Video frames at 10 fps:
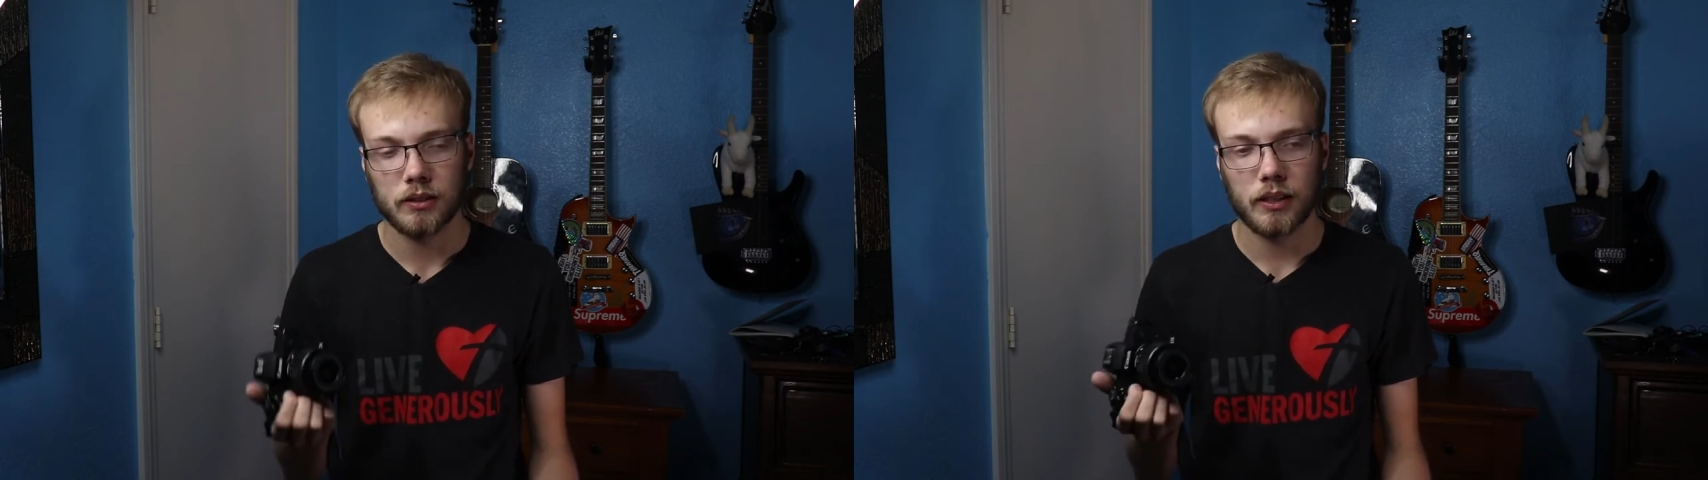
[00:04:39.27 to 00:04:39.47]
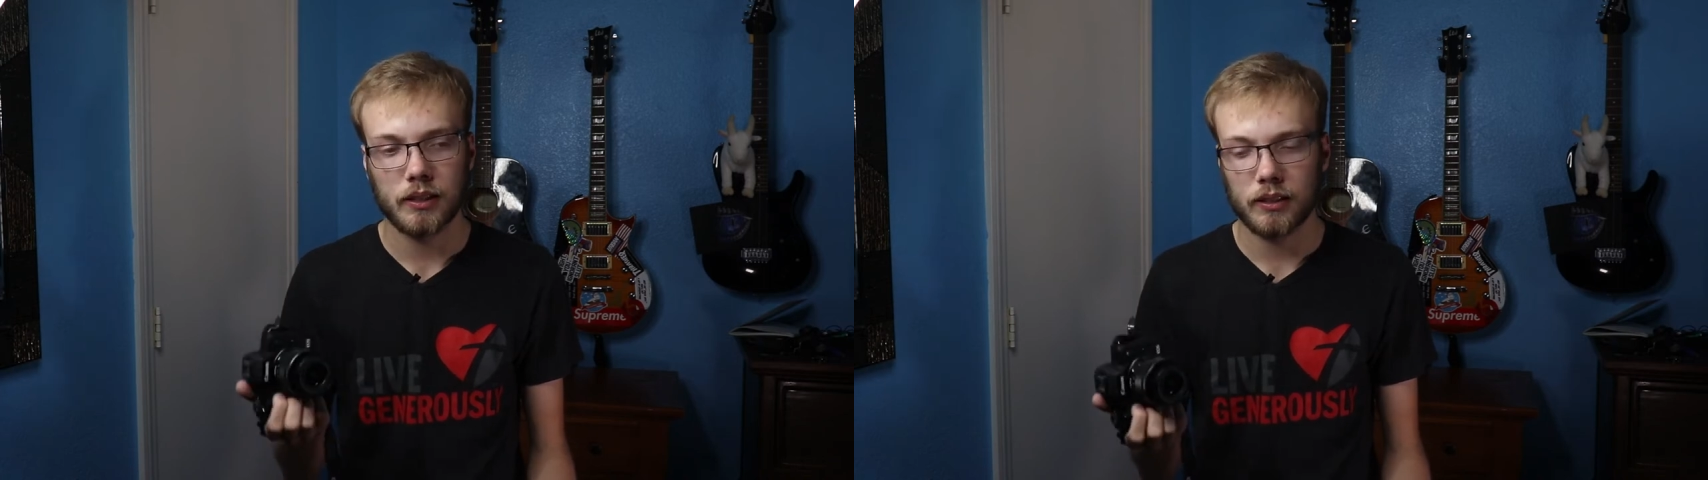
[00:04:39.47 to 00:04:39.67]

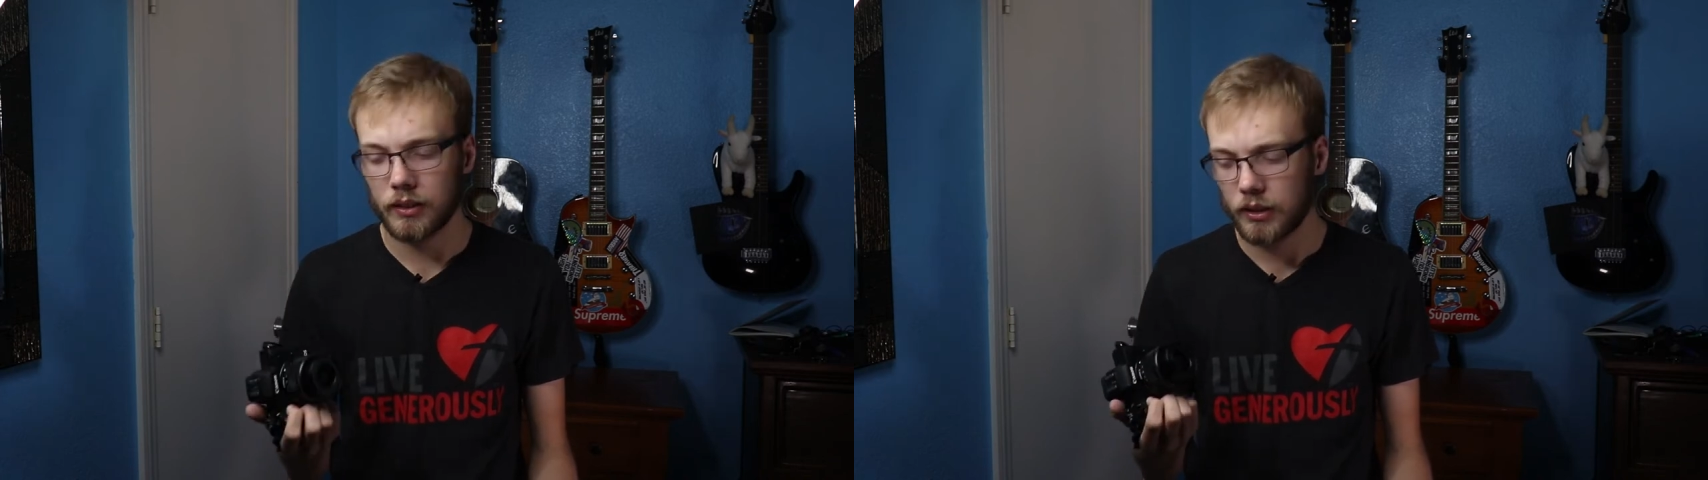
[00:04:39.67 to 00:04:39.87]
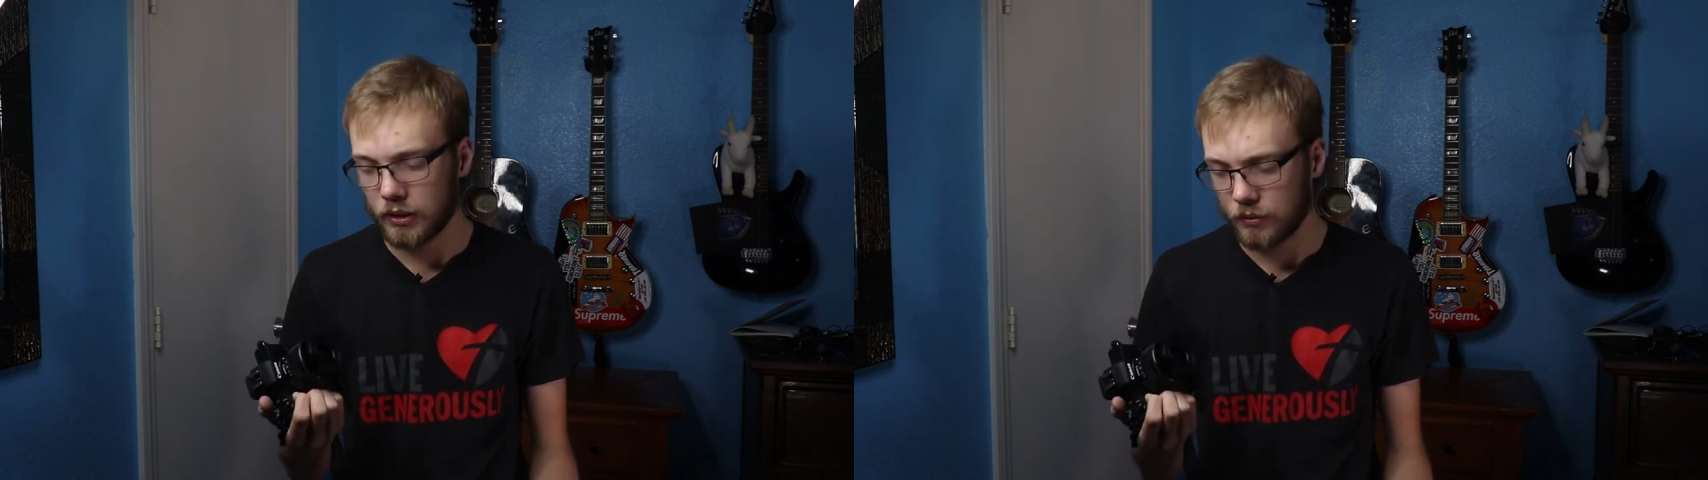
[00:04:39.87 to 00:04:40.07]
And
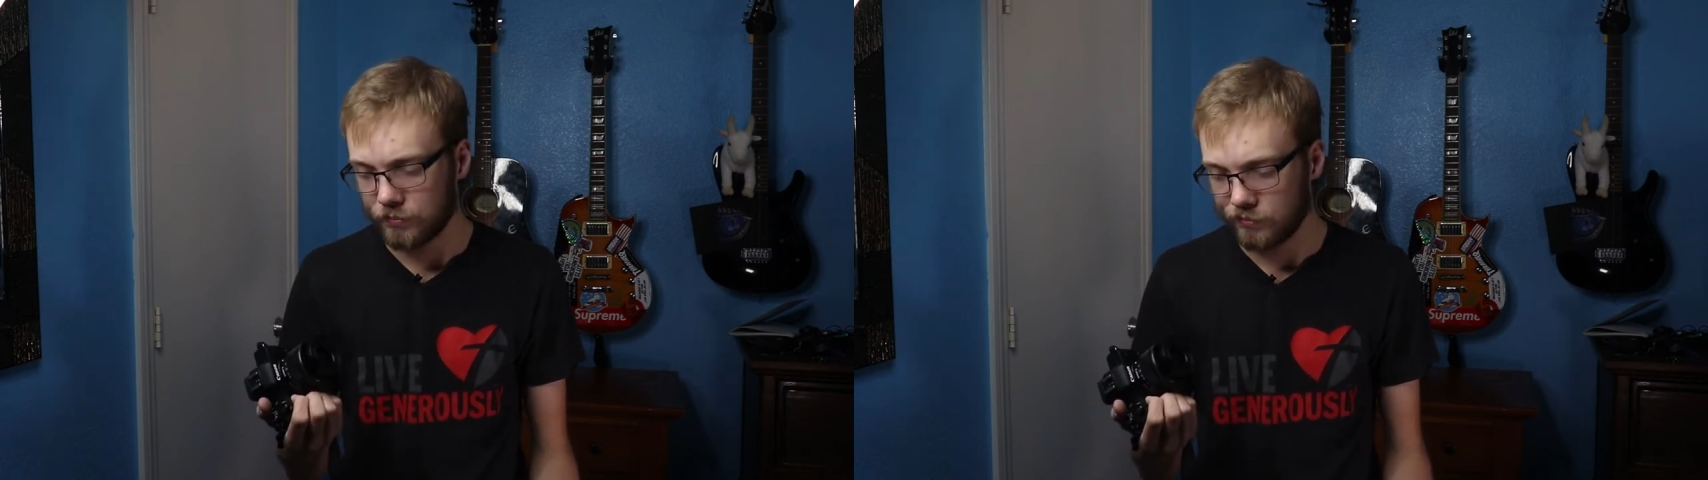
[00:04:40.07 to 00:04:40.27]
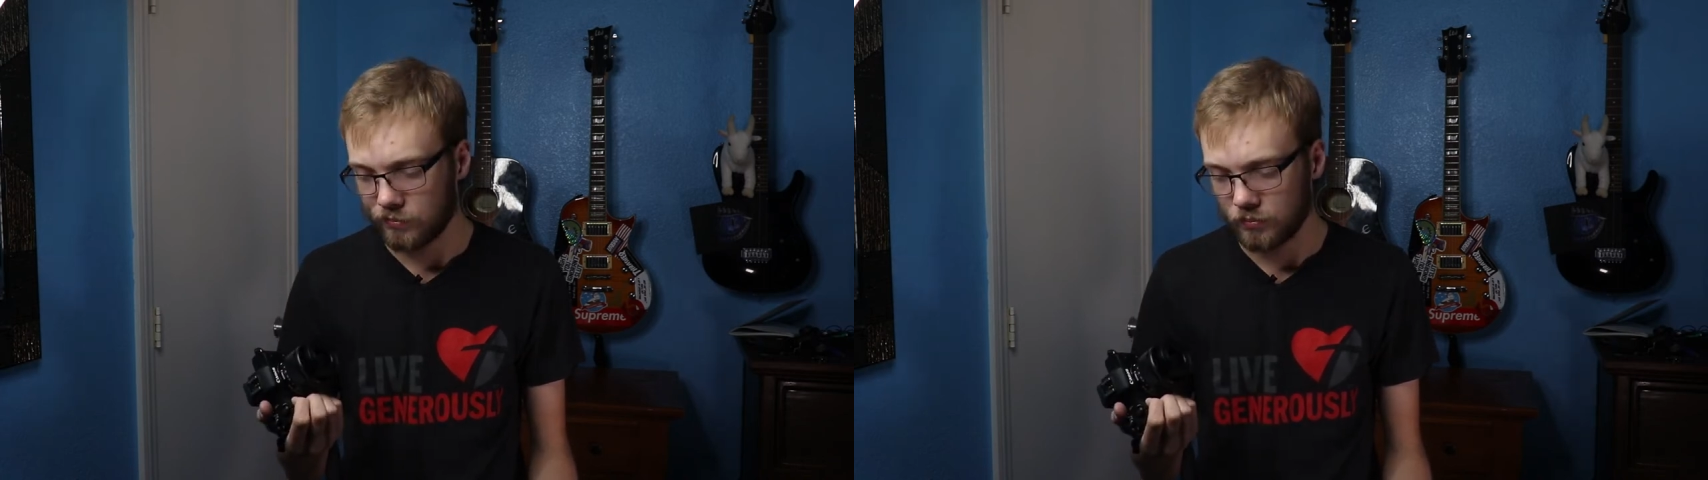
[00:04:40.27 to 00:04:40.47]
um,